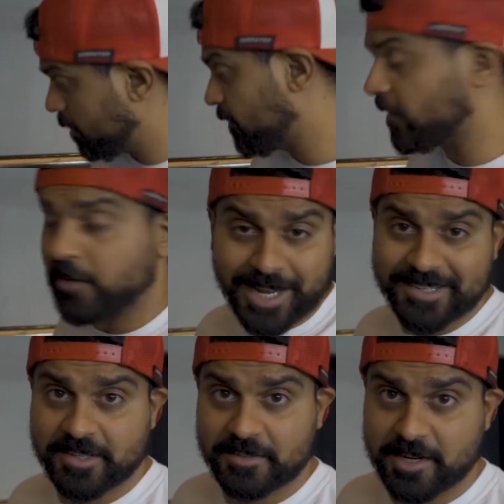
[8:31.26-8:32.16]
than the
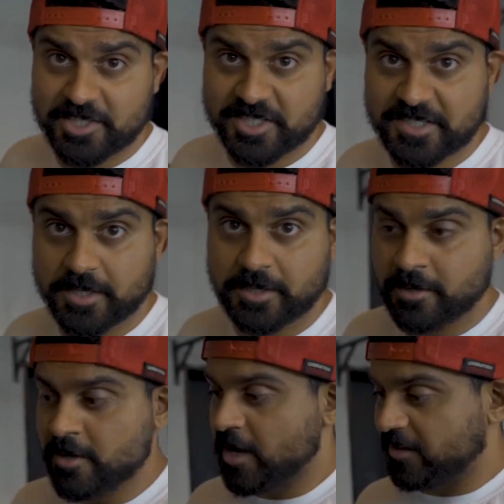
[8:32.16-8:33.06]
last set that I just did.
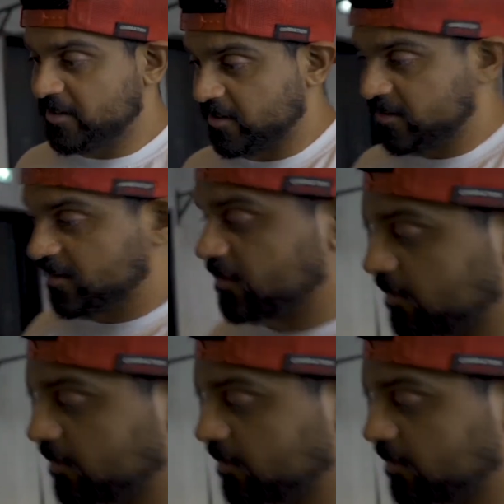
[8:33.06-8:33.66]
As you can see, the